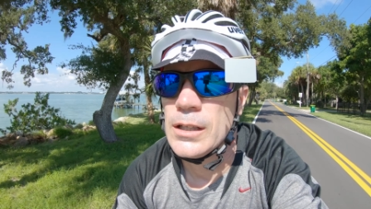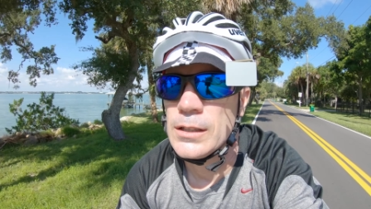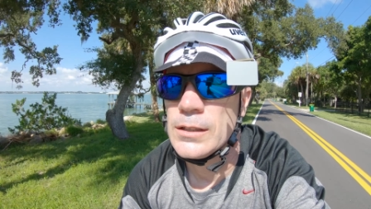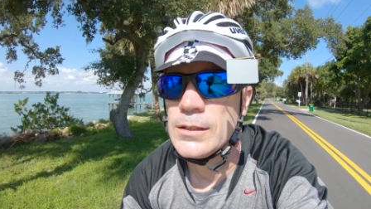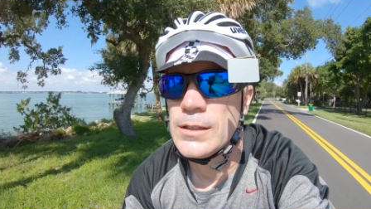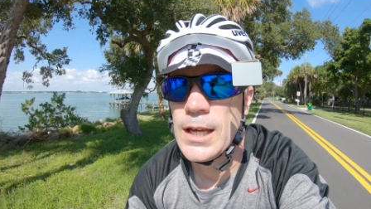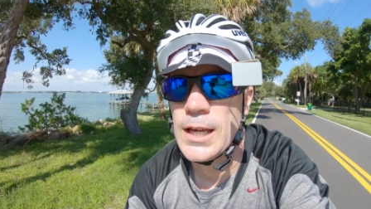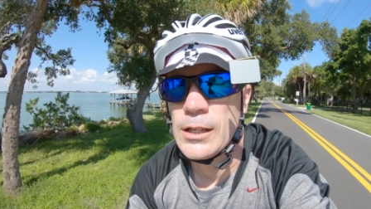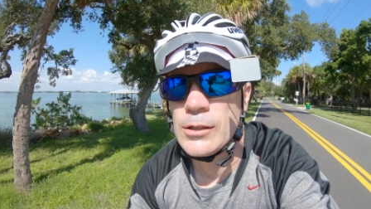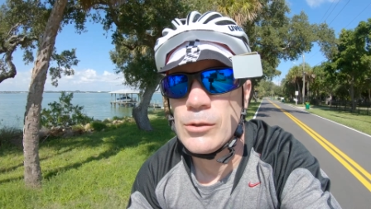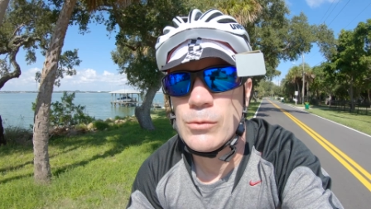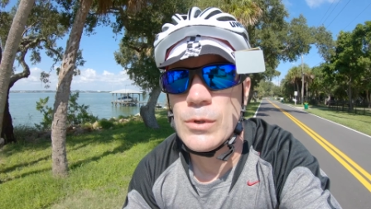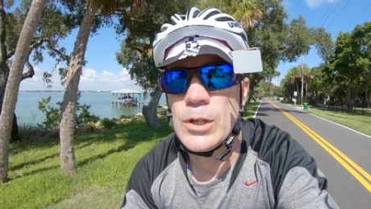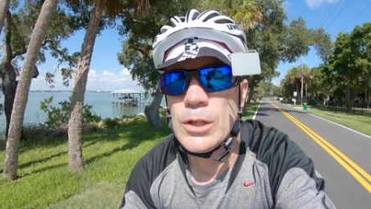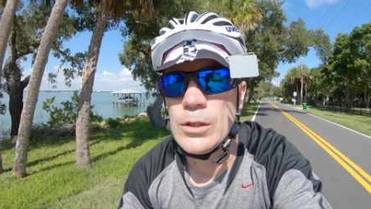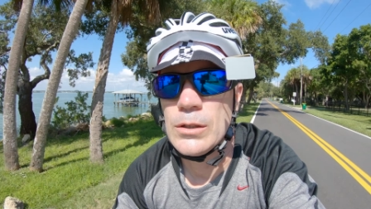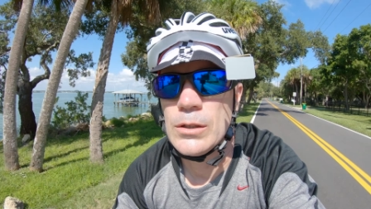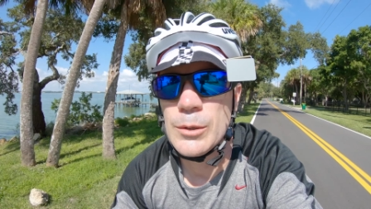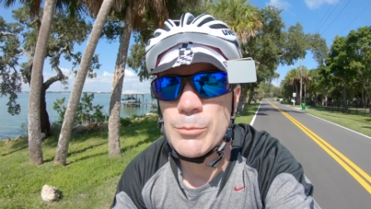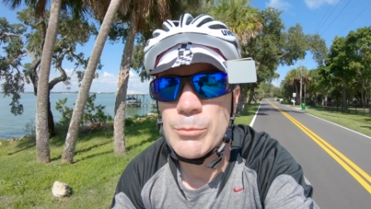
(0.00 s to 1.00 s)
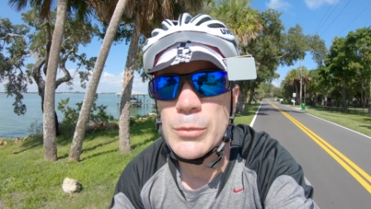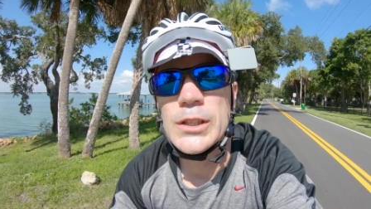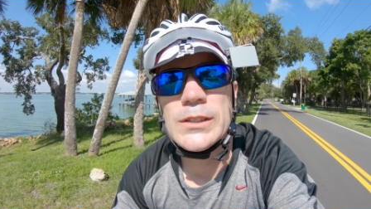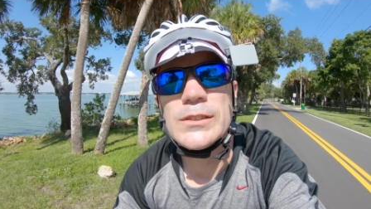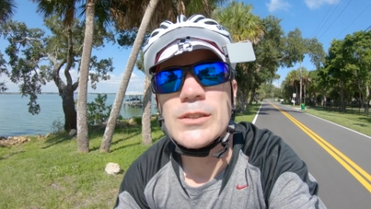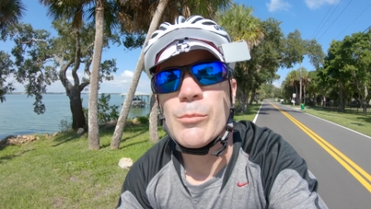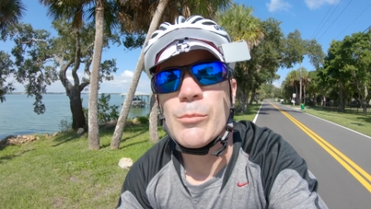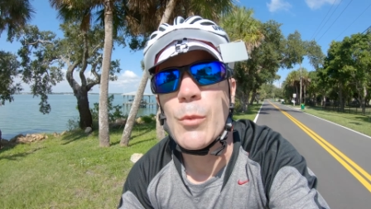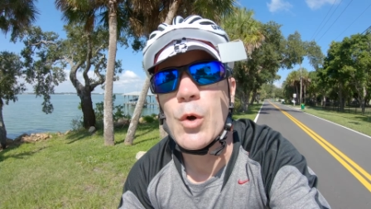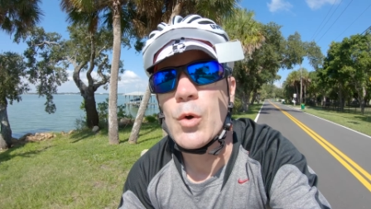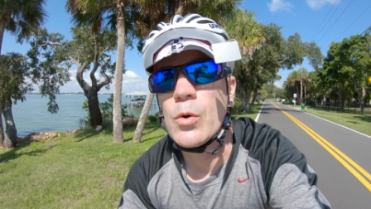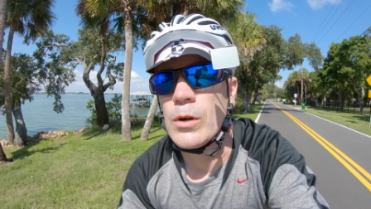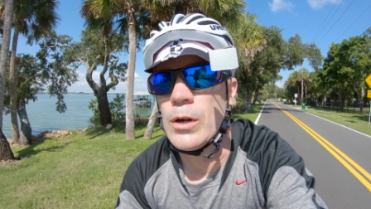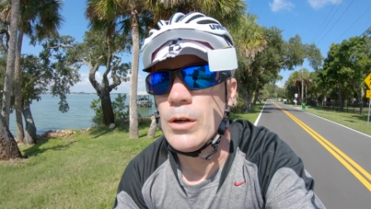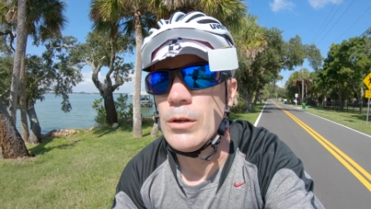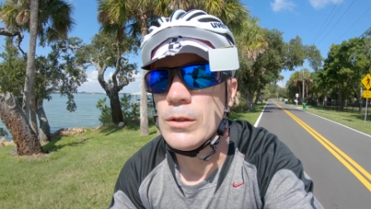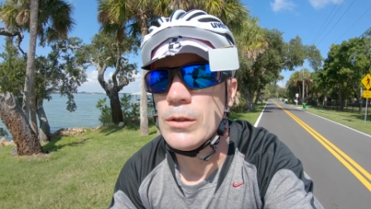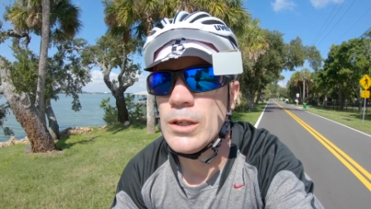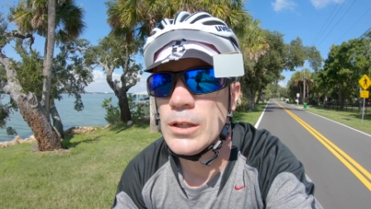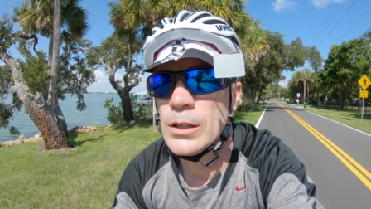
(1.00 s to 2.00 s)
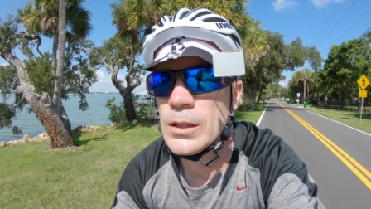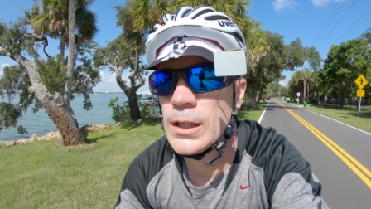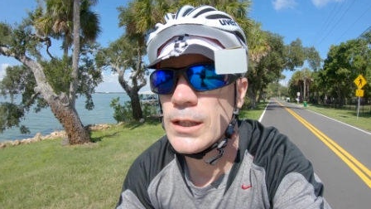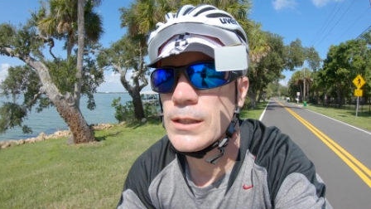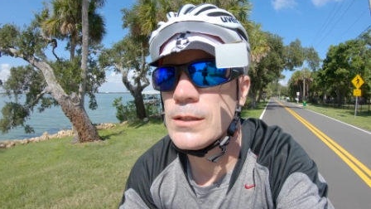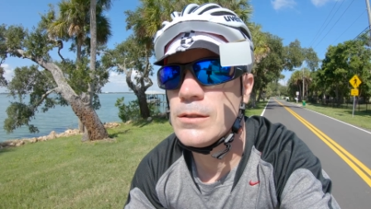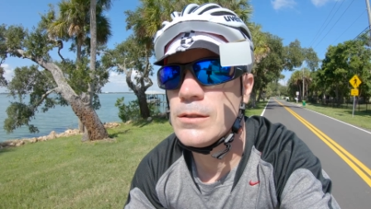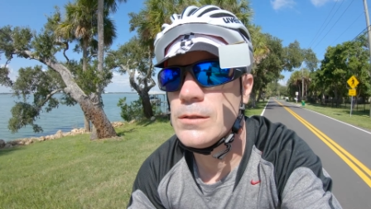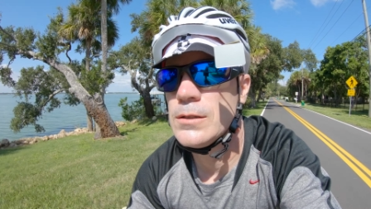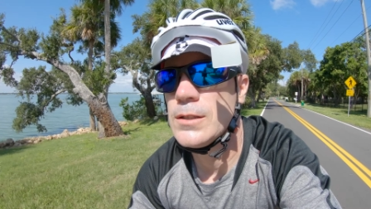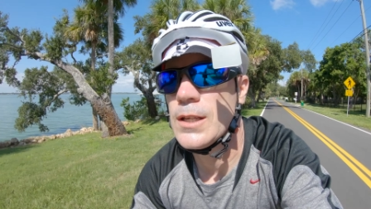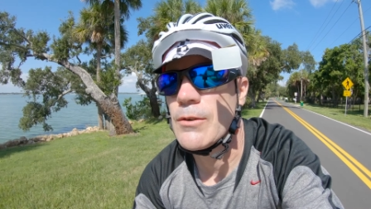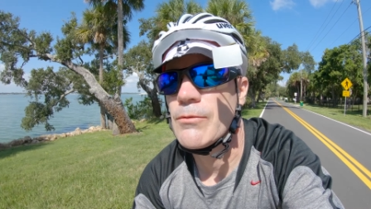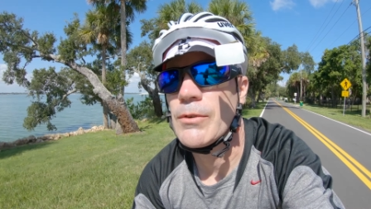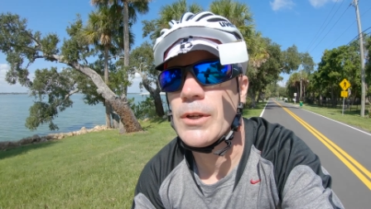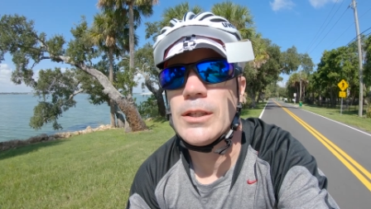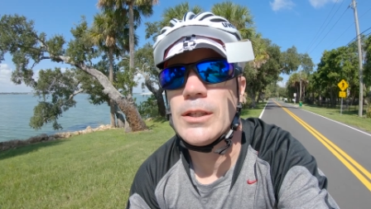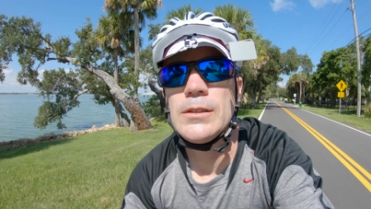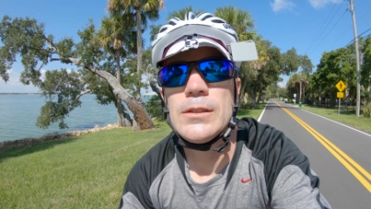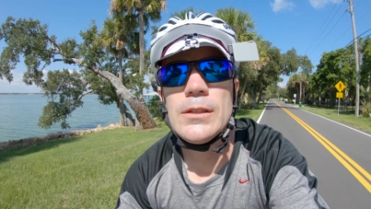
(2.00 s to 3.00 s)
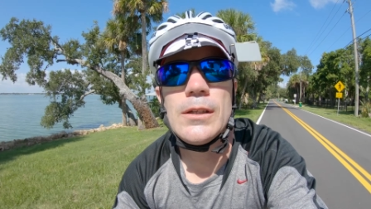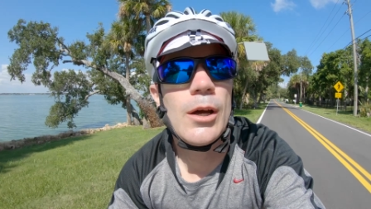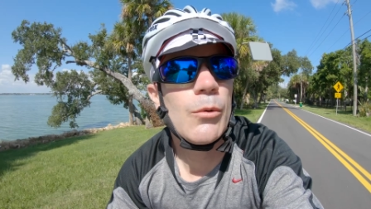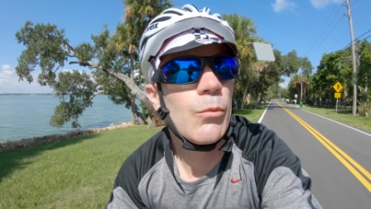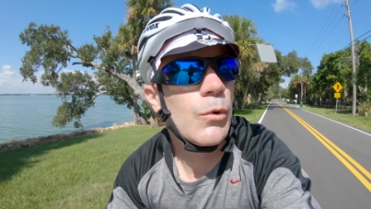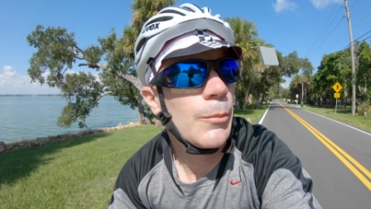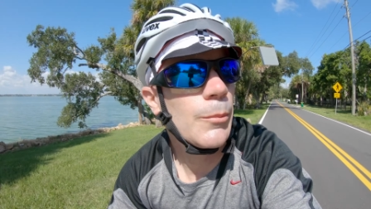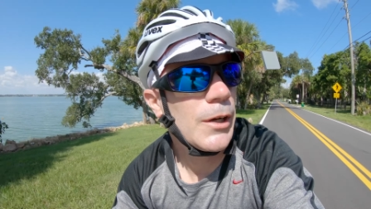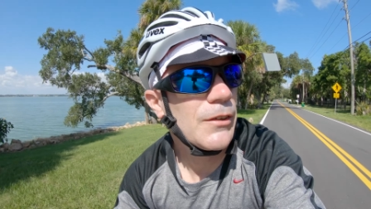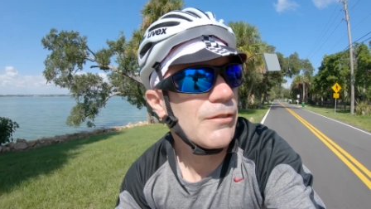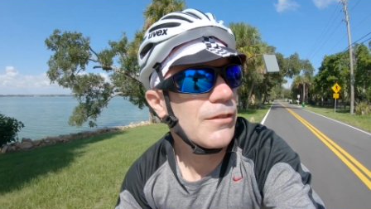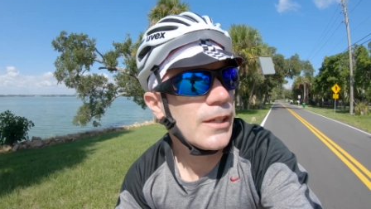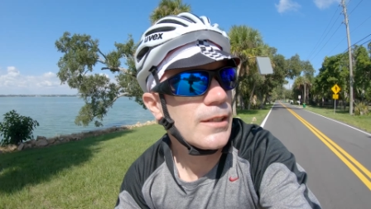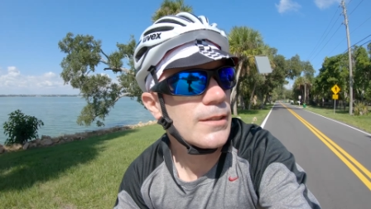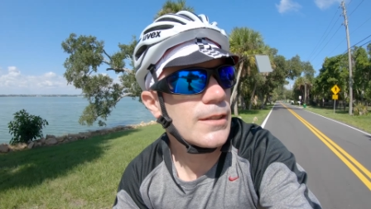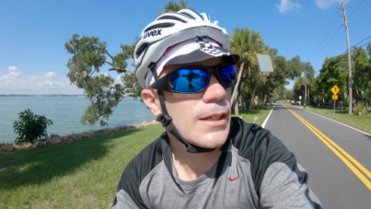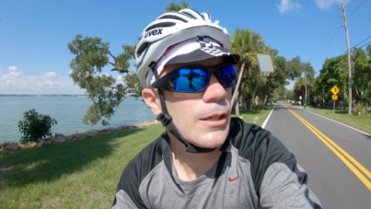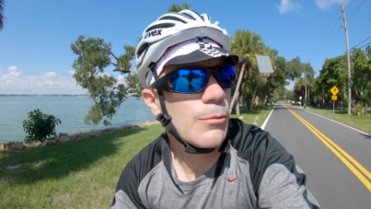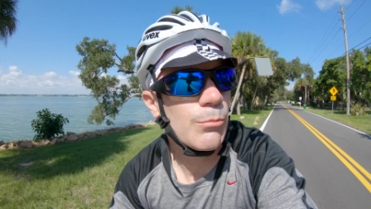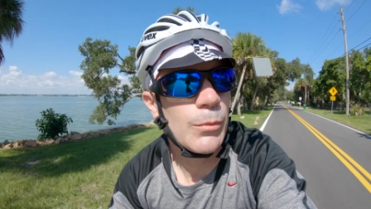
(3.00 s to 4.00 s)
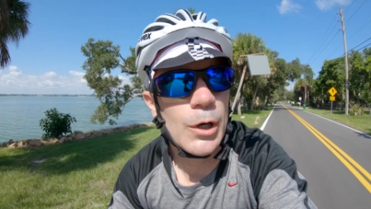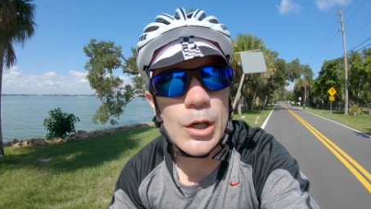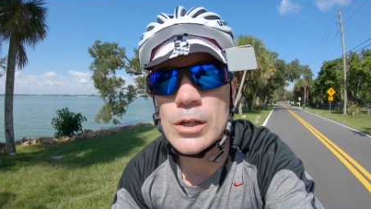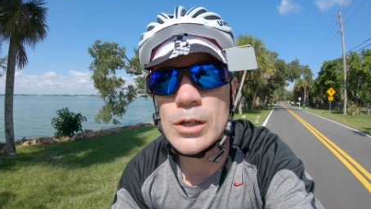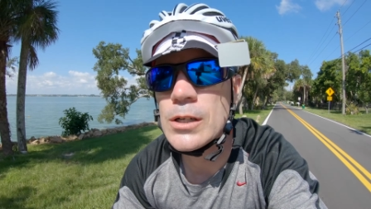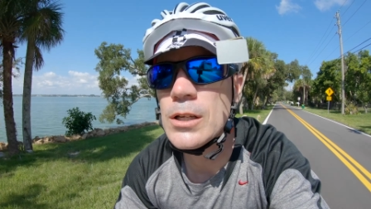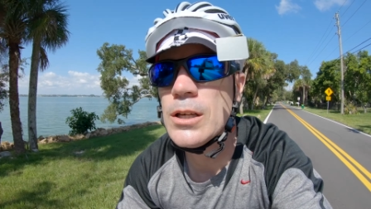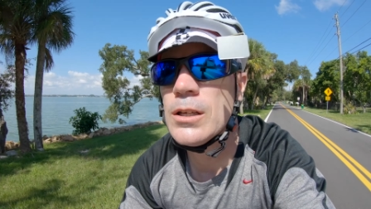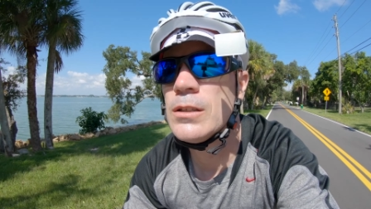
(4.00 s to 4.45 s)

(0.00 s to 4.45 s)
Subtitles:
down the road and put some more on. I definitely did not want my face getting burned.